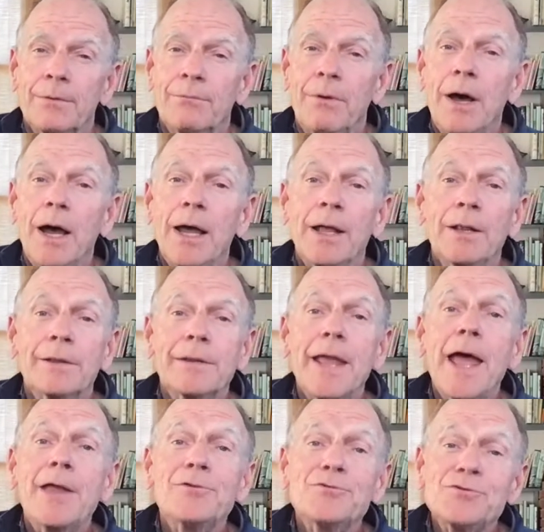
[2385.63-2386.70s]
wild
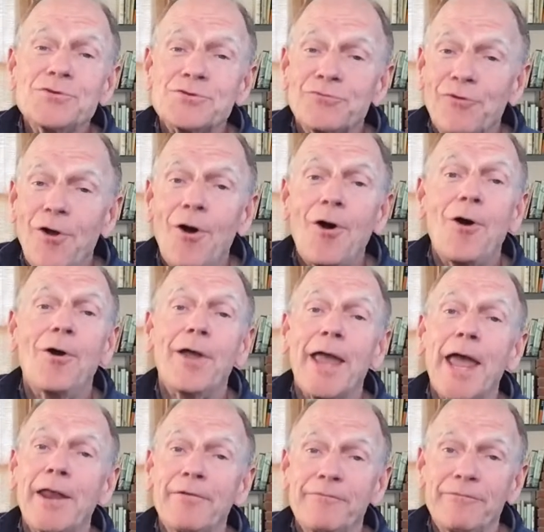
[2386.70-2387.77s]
and strong
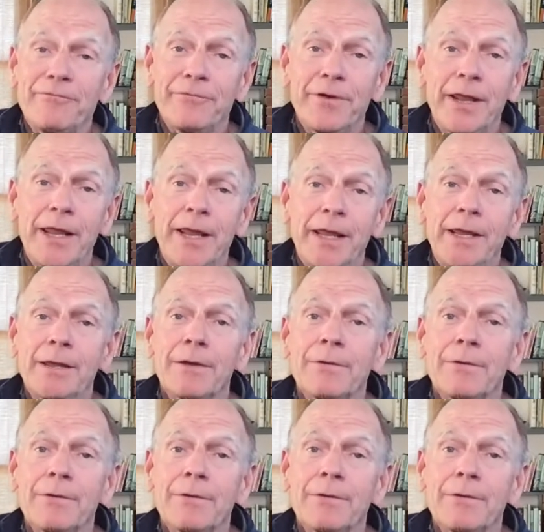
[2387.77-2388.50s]
and free.